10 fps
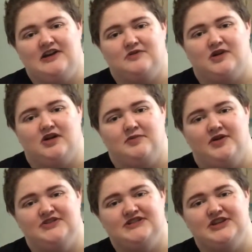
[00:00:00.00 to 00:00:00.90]
where I'll
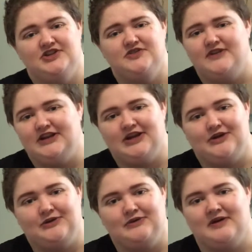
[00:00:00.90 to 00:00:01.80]
post a new video
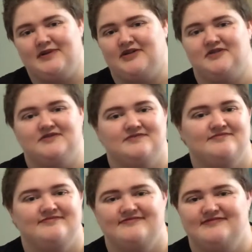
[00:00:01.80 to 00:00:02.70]
about
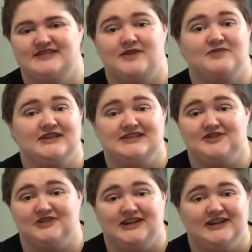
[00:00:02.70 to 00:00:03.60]
something tea
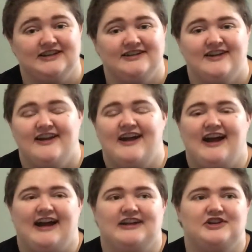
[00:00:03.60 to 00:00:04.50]
related.
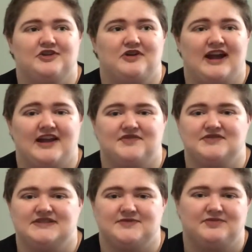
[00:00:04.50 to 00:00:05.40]
I know I have
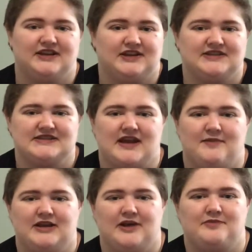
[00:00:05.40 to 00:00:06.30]
some plans
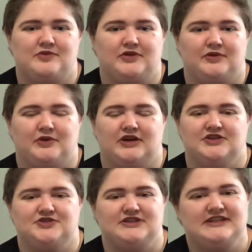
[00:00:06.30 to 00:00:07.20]
coming up where we're going to
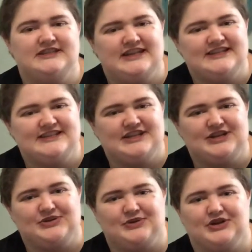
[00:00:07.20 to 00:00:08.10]
do a tea tasting.
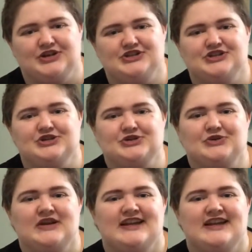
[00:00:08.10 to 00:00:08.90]
We're going to do,